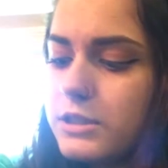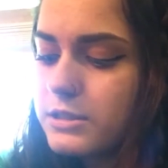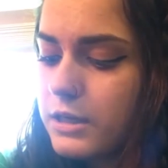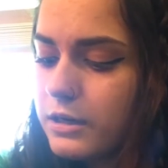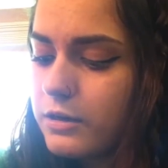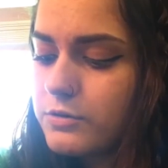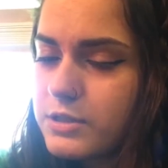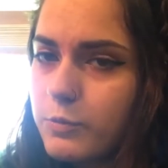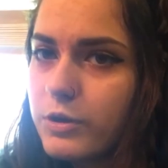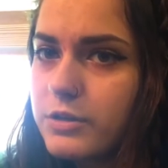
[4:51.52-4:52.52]
He's gotta go
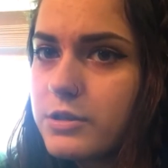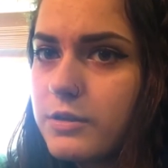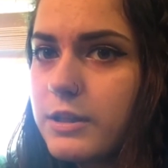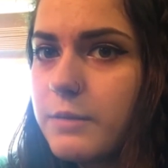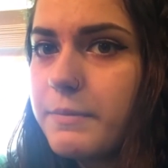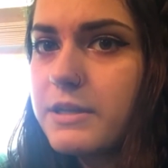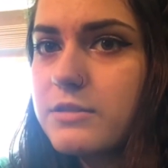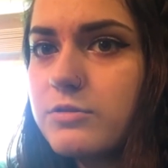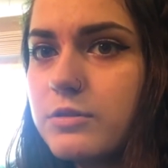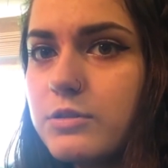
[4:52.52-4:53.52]
somewhere so the
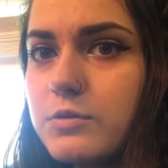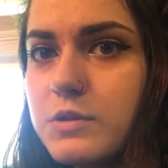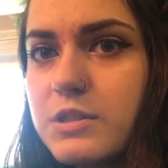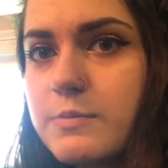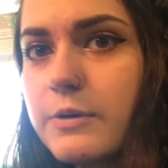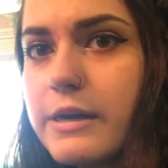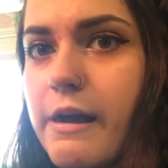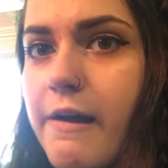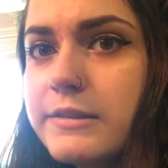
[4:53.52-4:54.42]
pest control dude can spray.